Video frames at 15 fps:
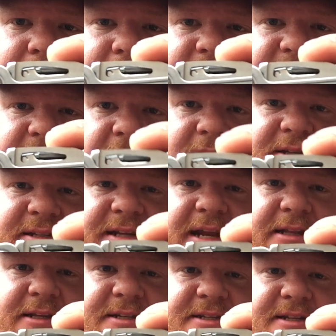Solid
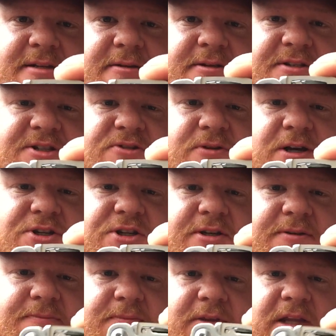stainless steel
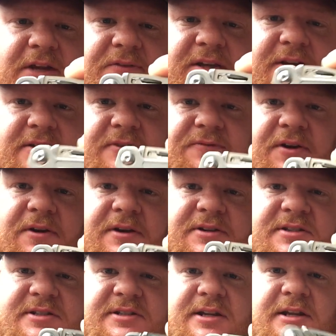construction. Love it.
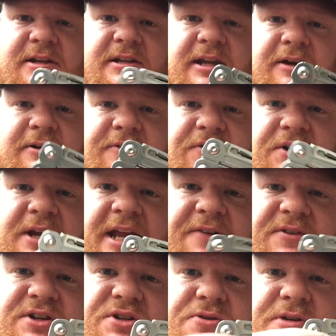They're very
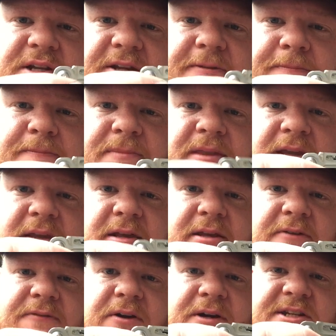heavy duty,
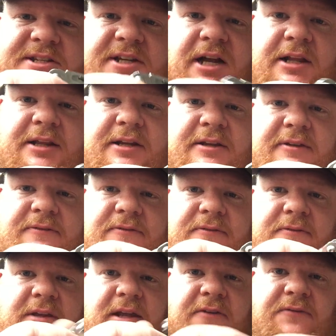very solid,
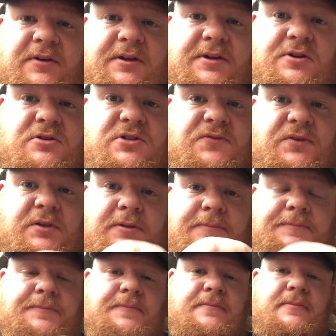and very useful.
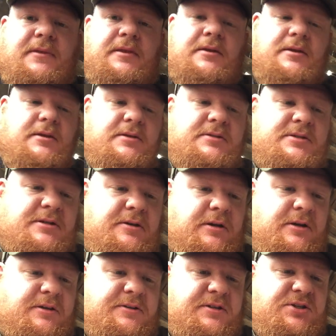
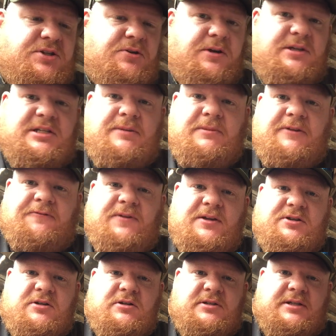So to show you some of the
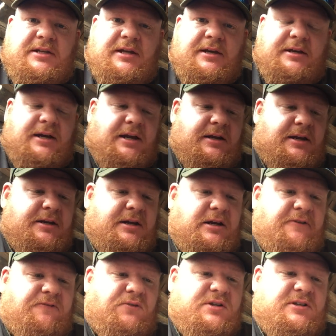features that I got on
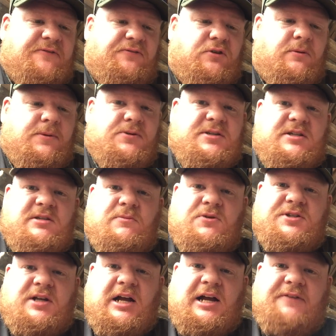here, first and foremost is the
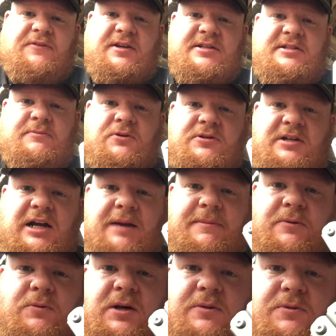most obvious, the most
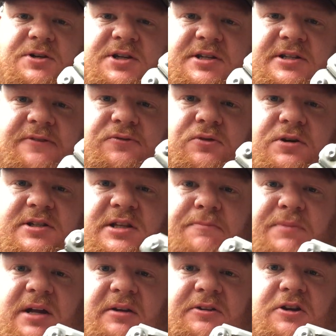common one, which is of course the
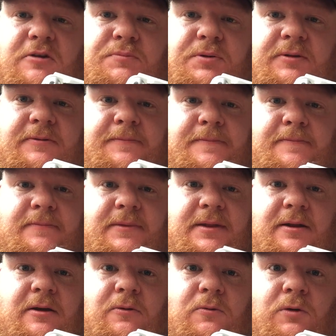belt loop.
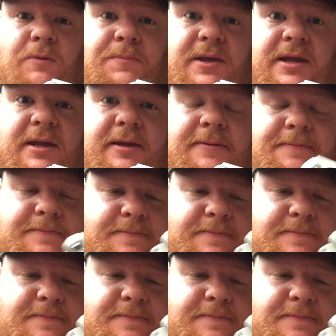Whoopee.